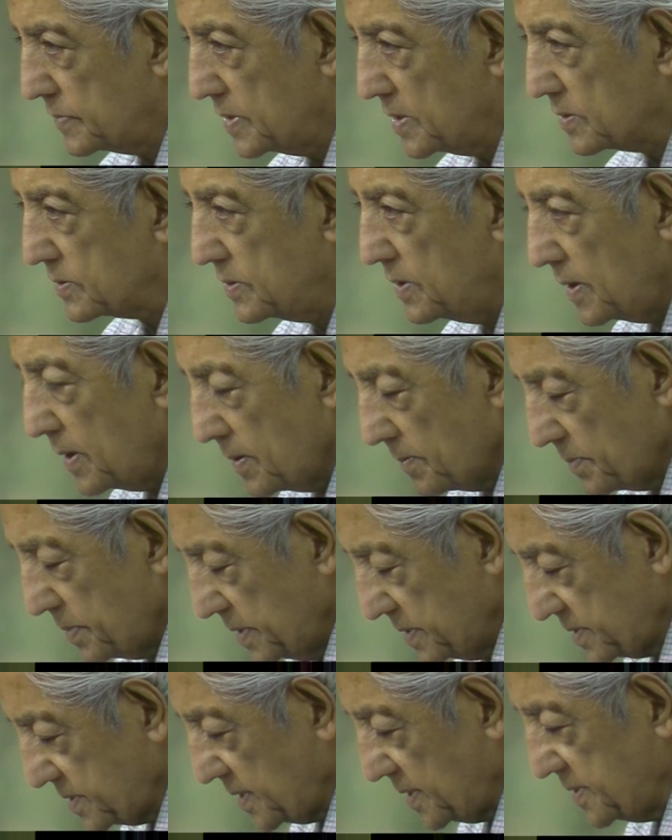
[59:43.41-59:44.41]
No,
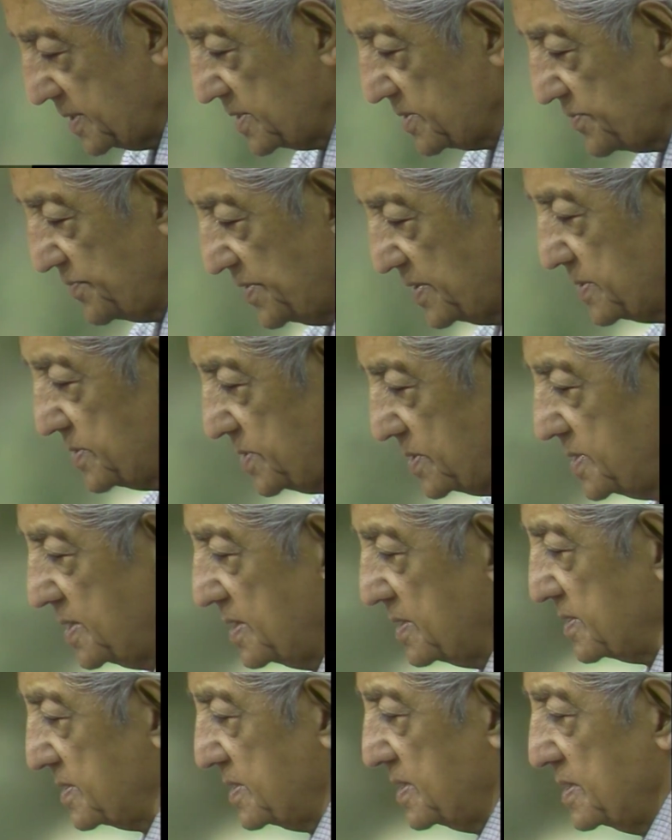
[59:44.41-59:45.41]
please, sir, this is very
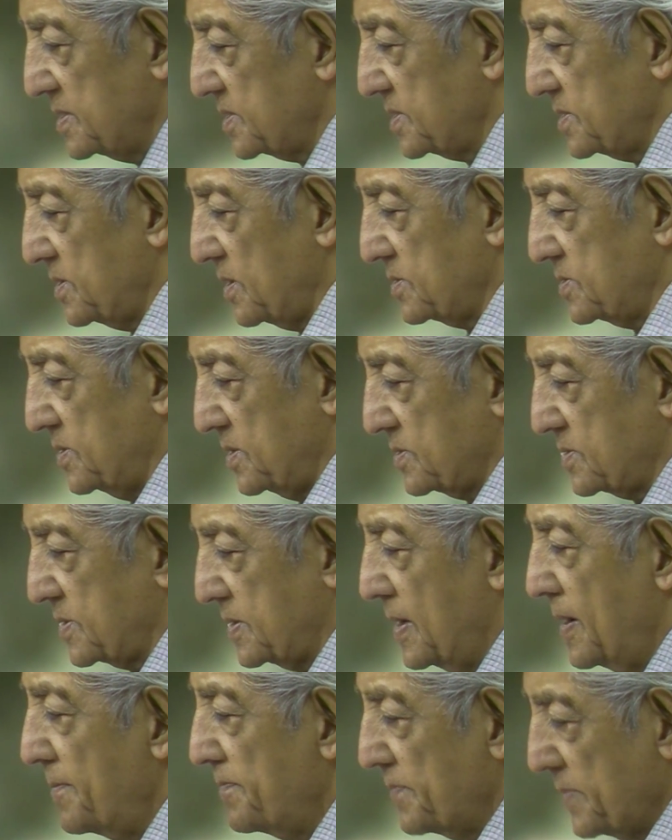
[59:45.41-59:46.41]
serious. This is not just,
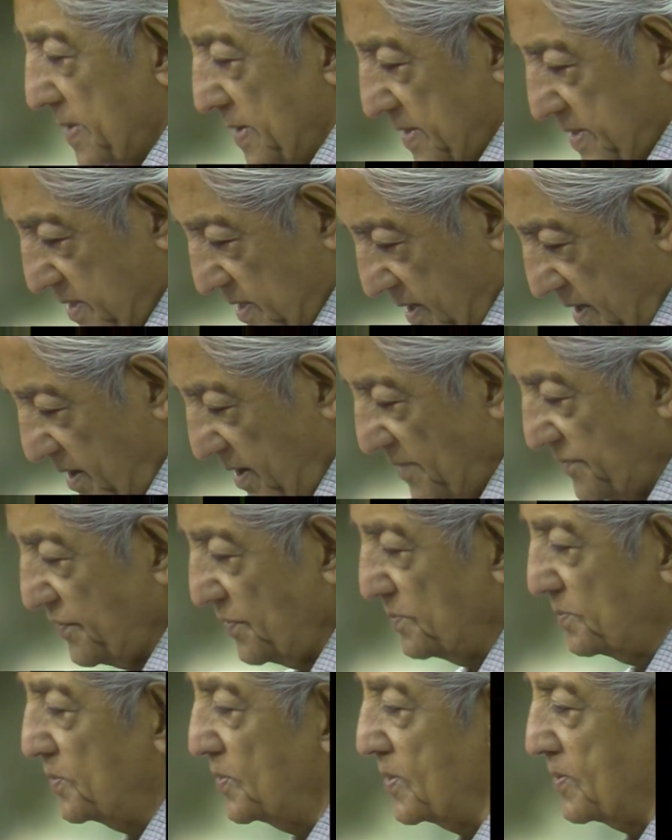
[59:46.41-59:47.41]
it's
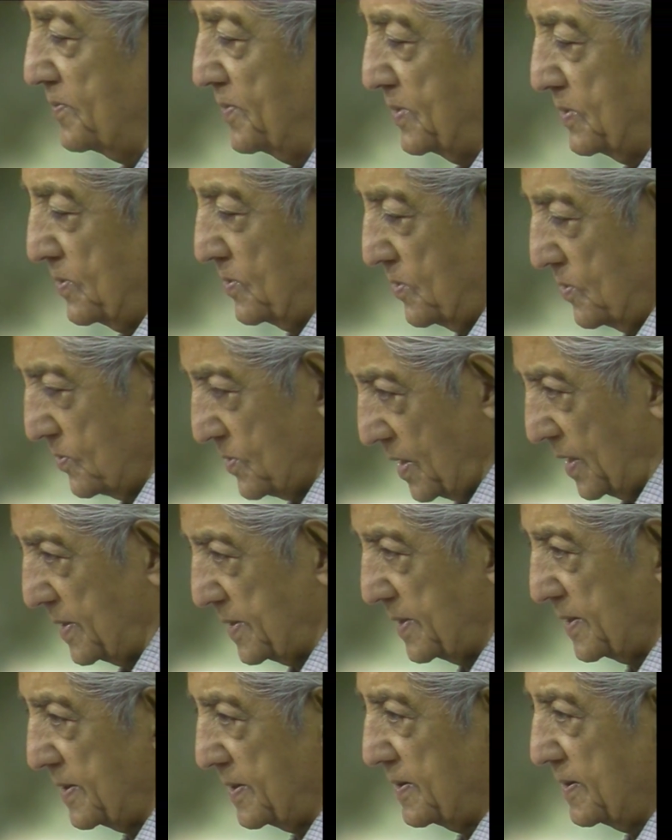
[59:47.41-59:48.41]
laughable when you look at
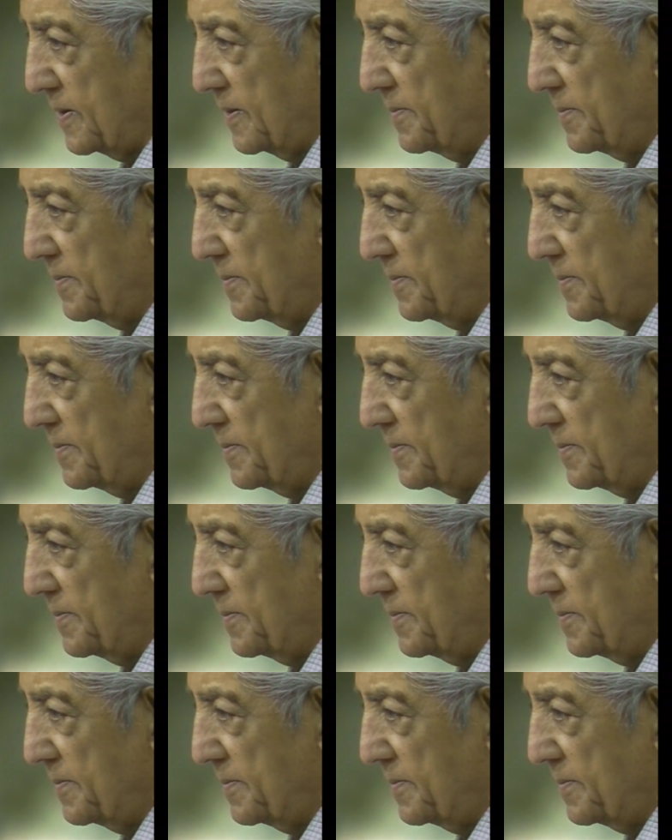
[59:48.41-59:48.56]
it.